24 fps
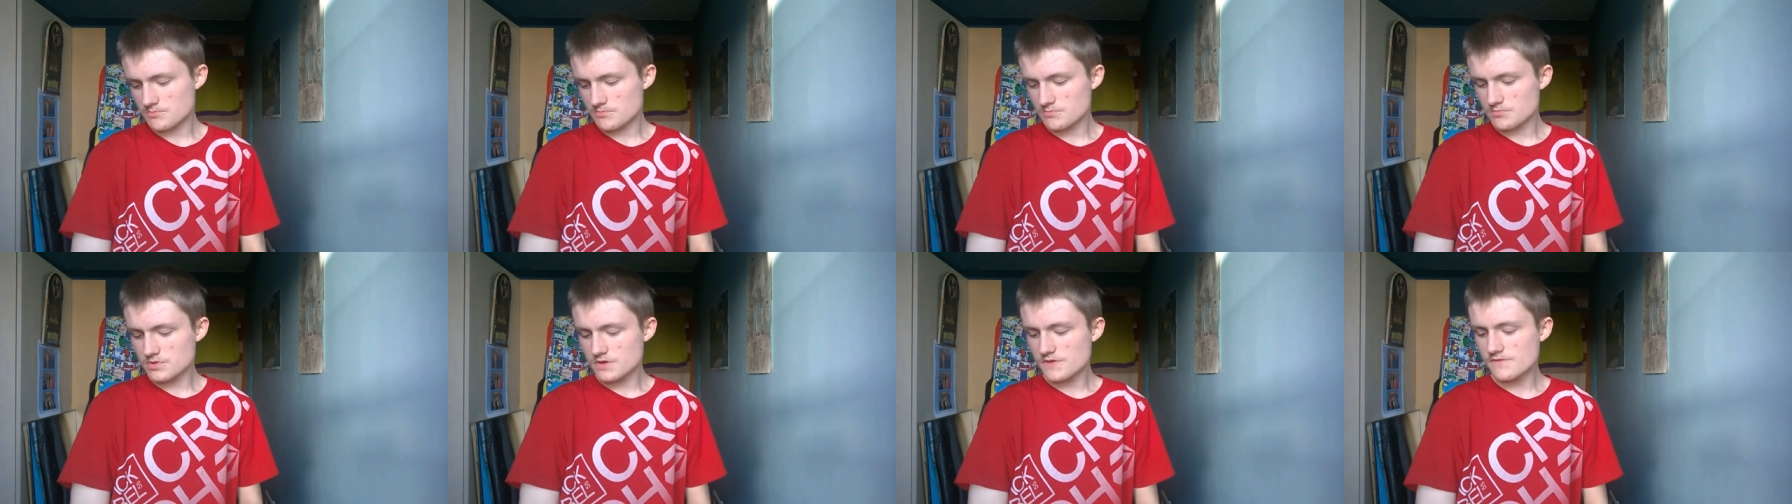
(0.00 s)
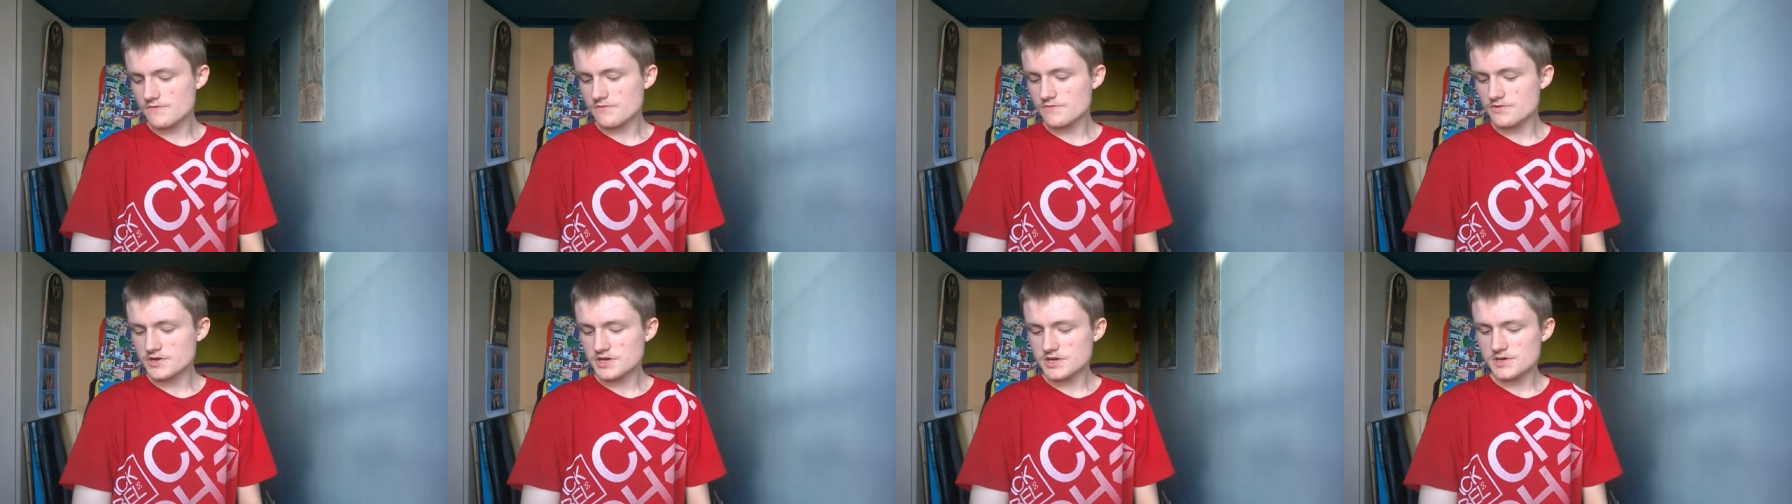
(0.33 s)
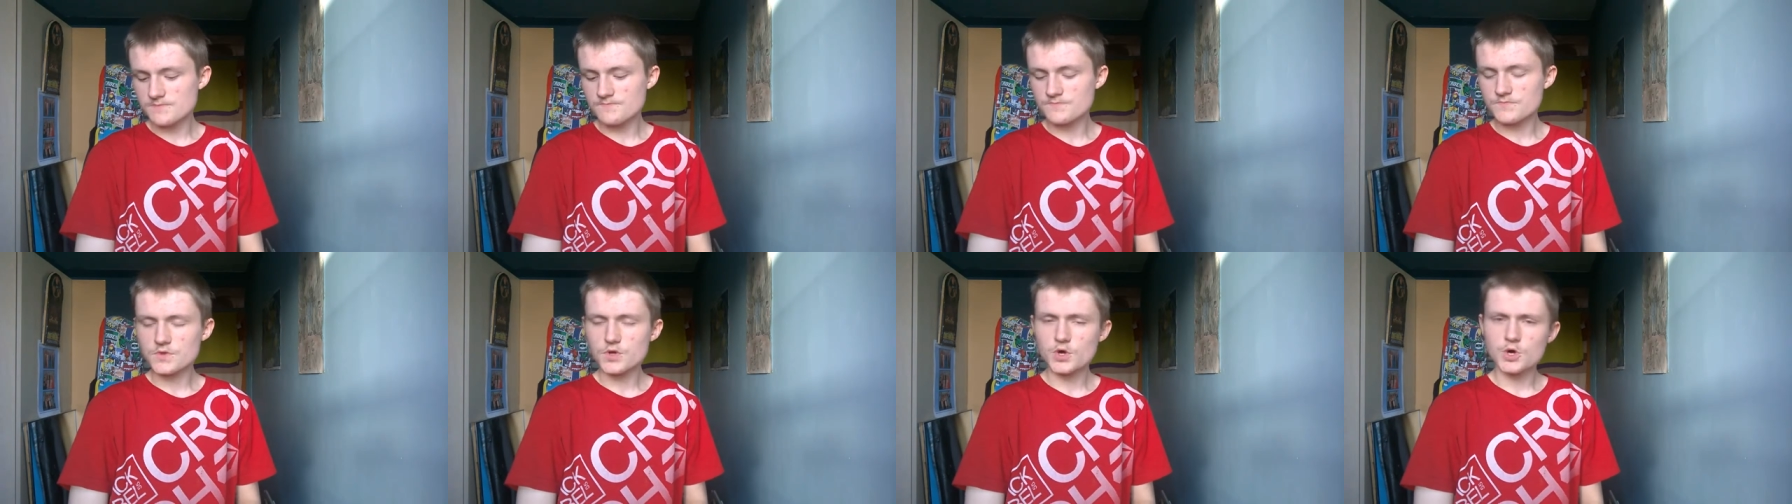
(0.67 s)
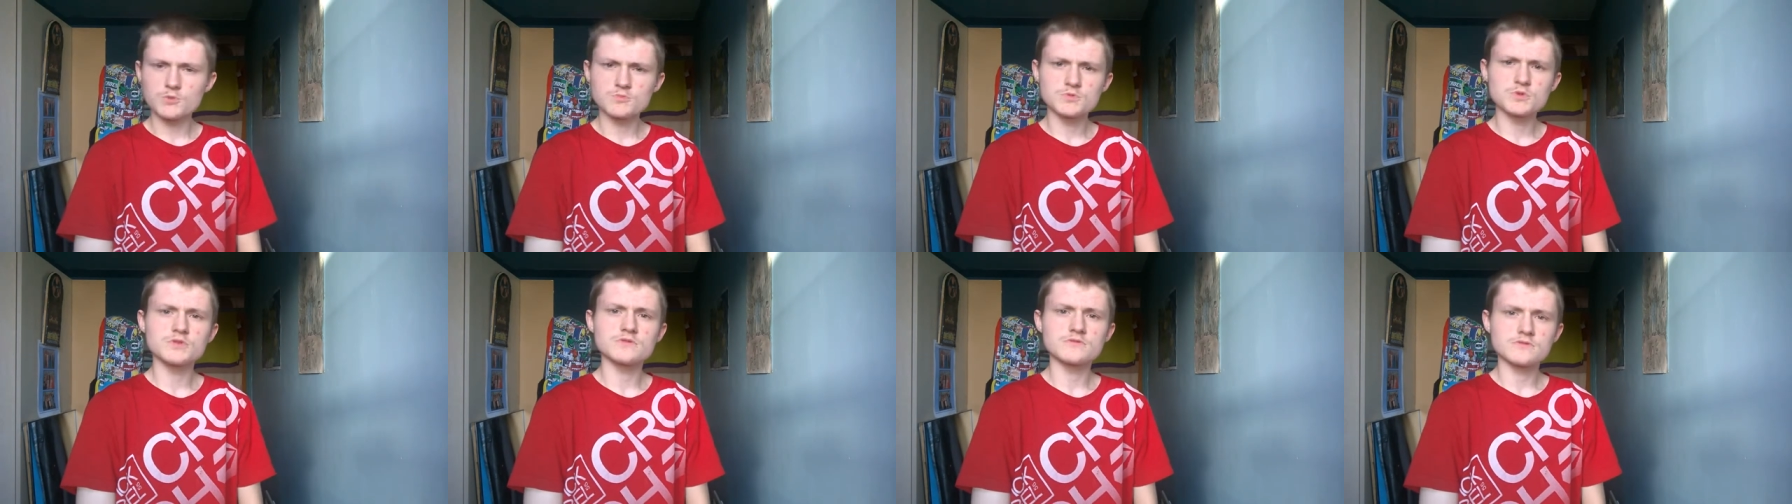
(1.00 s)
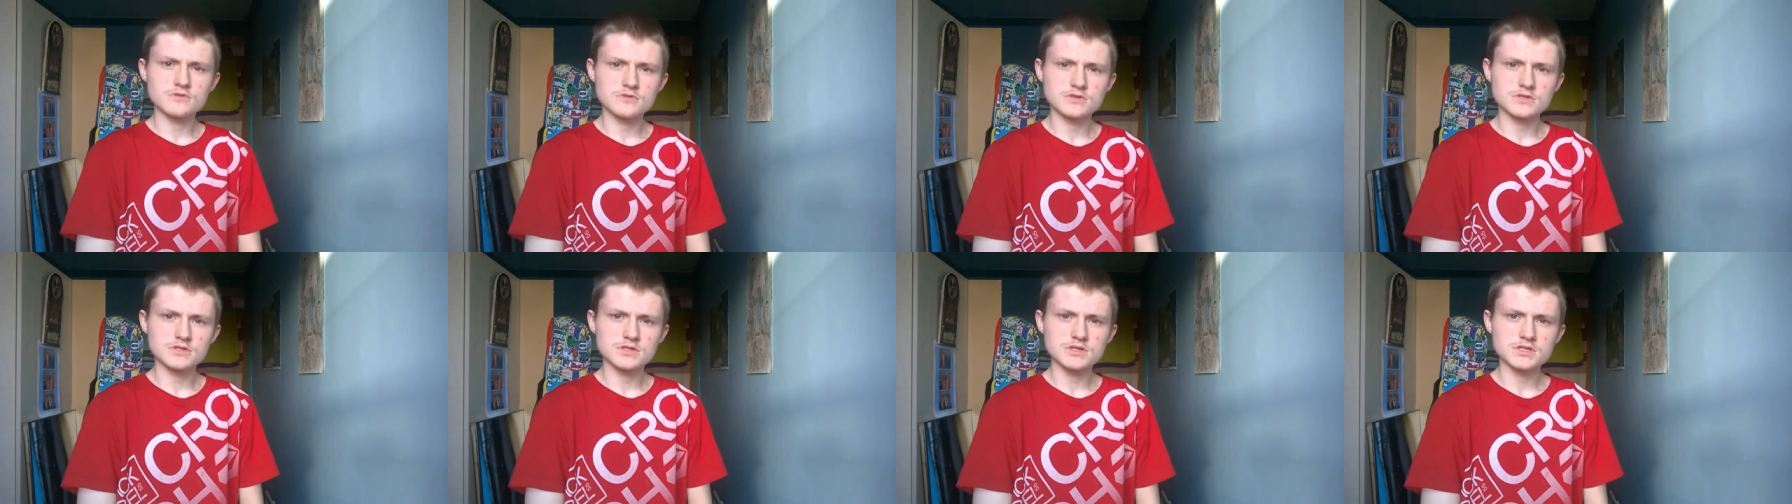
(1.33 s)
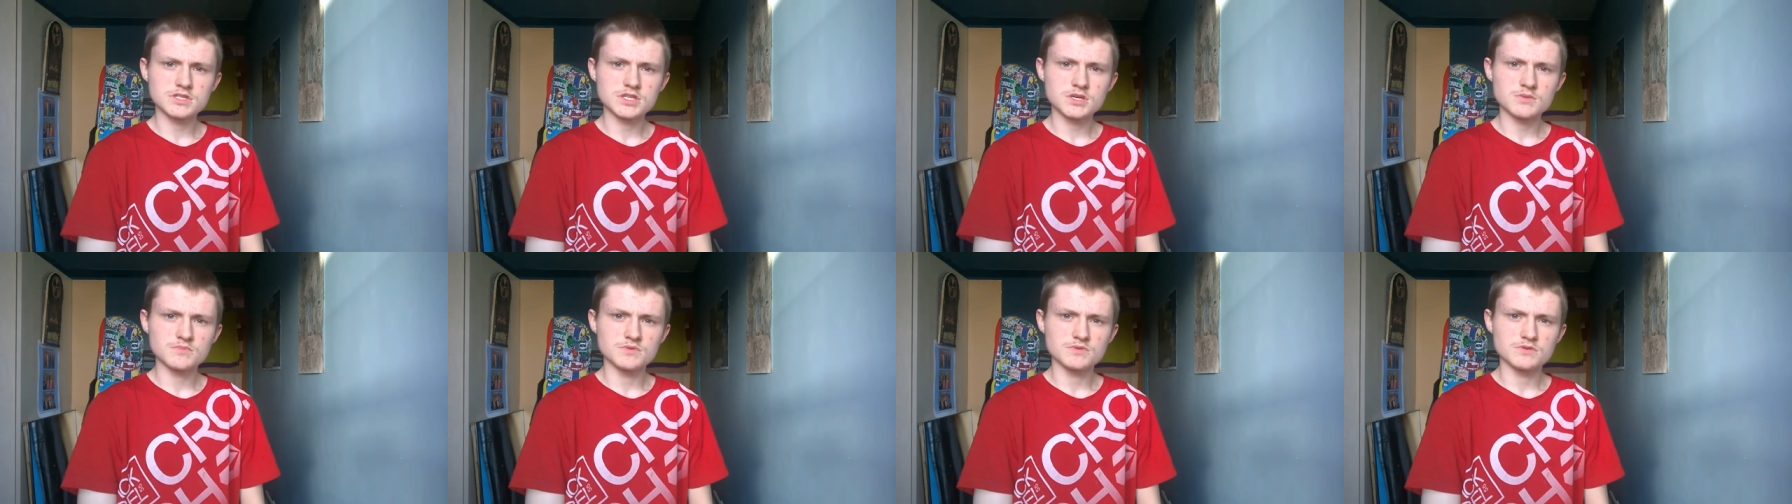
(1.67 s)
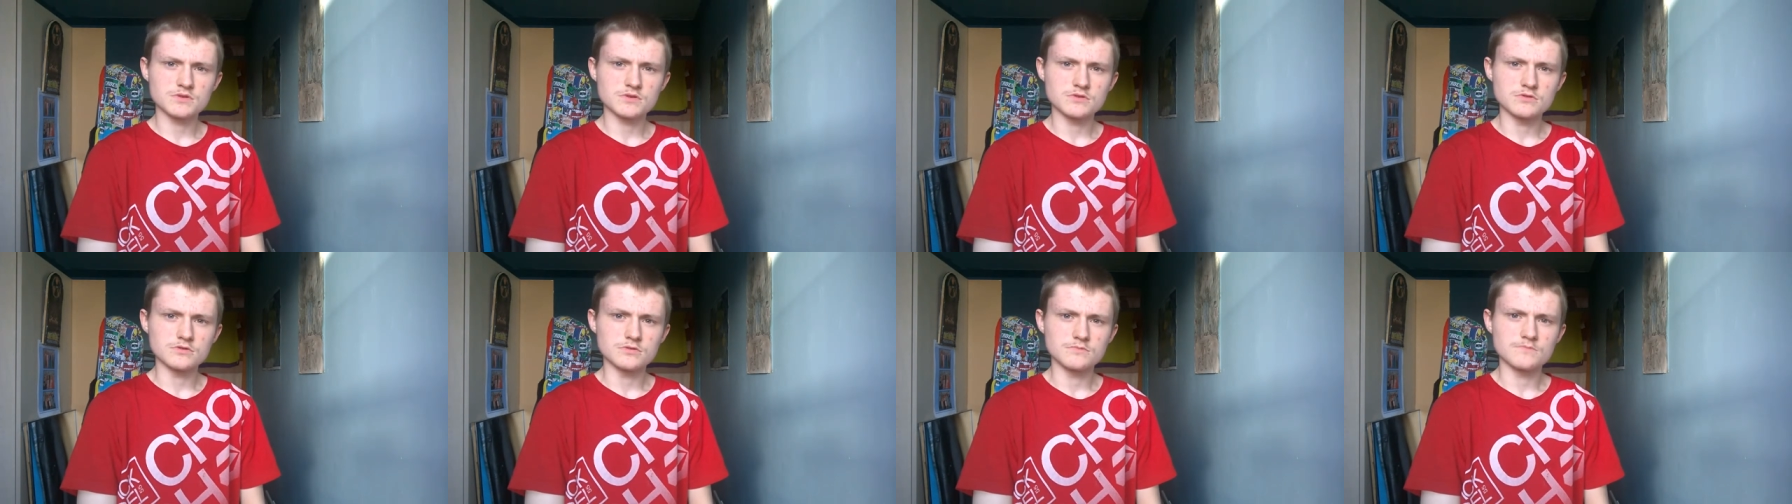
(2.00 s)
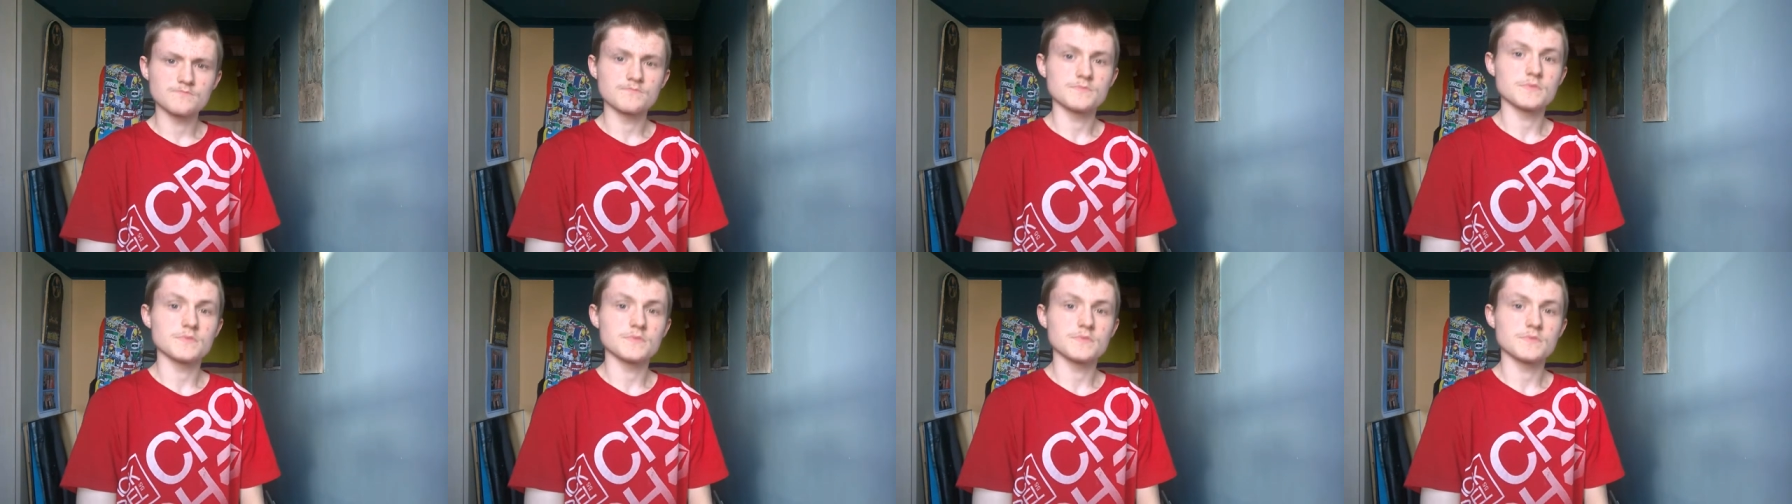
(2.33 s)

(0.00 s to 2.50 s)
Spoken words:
But either way, hope you liked this episode.